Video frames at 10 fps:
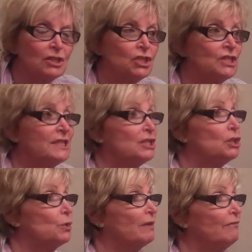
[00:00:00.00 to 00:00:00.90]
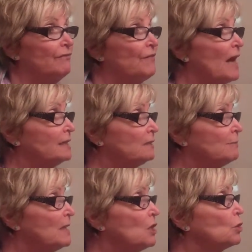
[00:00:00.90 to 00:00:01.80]
She says, "You can
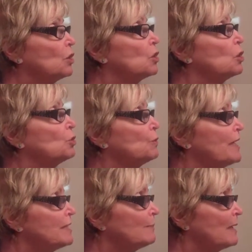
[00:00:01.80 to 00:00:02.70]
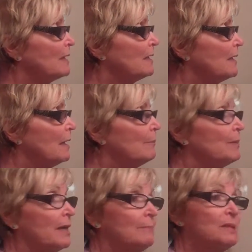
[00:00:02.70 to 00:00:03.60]
fondle me, you can caress me,
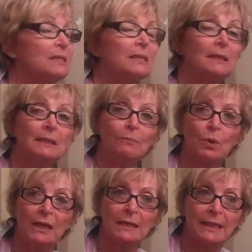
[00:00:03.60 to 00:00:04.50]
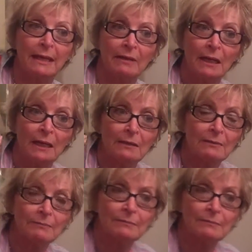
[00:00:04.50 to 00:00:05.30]
but I'm still in mourning down here."